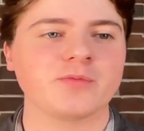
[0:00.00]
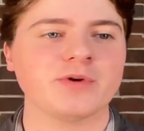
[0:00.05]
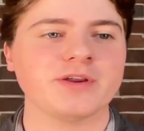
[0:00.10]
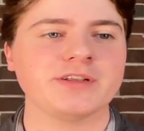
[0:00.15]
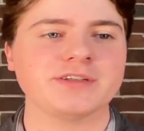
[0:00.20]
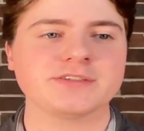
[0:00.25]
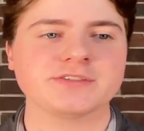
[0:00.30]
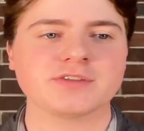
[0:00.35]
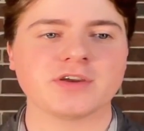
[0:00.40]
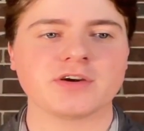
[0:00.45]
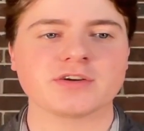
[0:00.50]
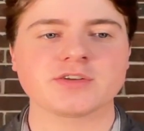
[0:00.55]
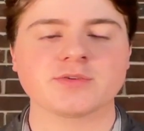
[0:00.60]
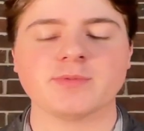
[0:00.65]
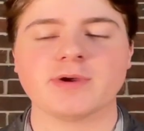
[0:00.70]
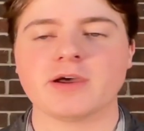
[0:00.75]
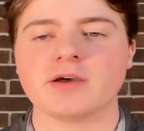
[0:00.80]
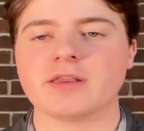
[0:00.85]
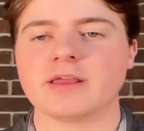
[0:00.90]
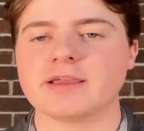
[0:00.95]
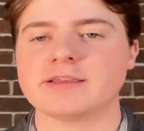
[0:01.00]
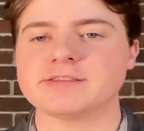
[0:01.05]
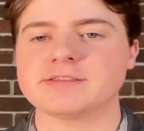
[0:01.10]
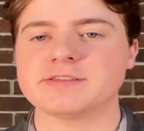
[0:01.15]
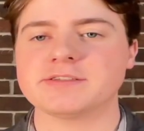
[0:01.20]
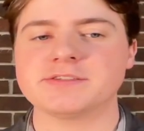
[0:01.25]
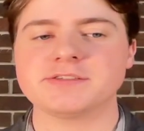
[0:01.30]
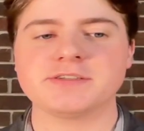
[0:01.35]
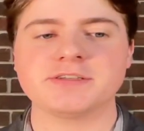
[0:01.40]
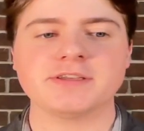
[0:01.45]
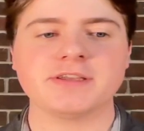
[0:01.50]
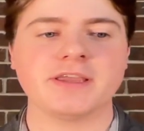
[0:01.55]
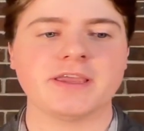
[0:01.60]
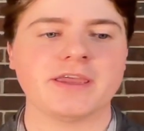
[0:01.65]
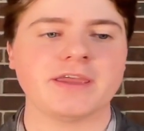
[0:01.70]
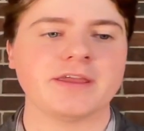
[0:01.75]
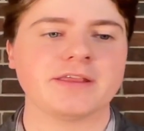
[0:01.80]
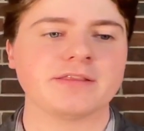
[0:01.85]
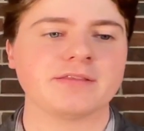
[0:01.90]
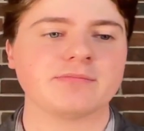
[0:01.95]
We just talked about S E C
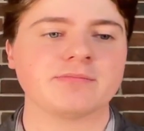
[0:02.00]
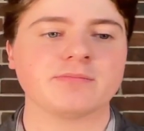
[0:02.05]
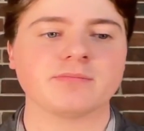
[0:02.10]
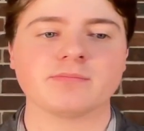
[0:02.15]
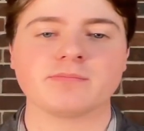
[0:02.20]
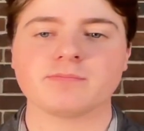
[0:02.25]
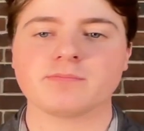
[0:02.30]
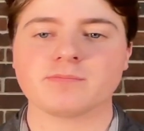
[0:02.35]
and